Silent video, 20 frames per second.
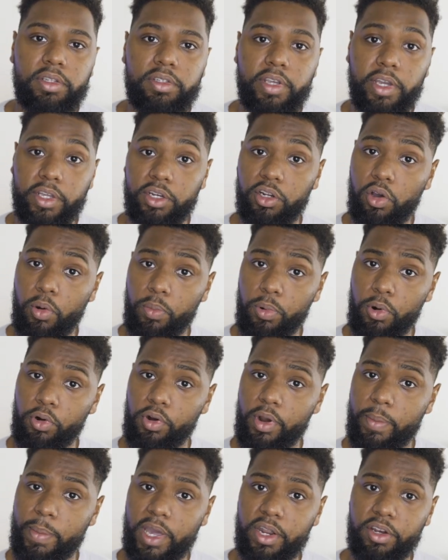Technical
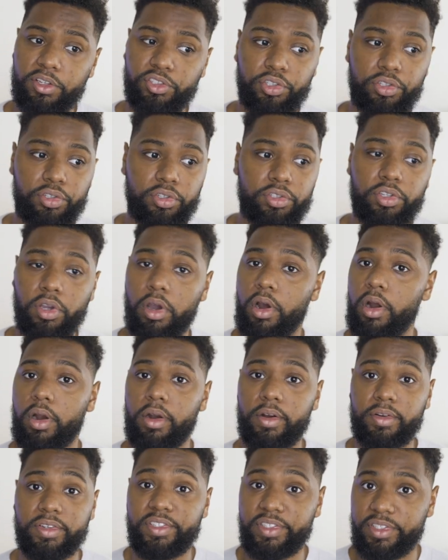program managers
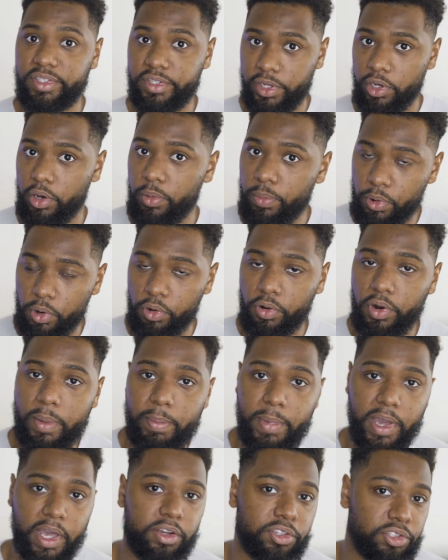are still
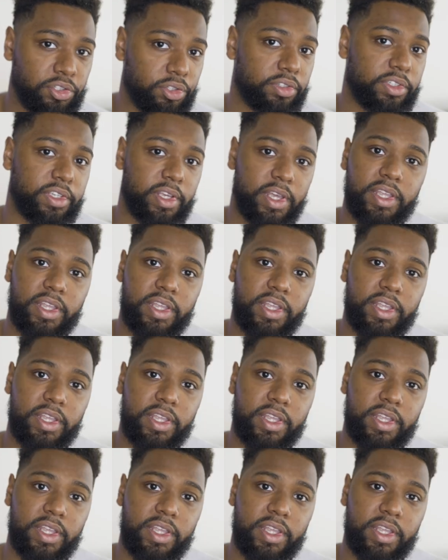program managers,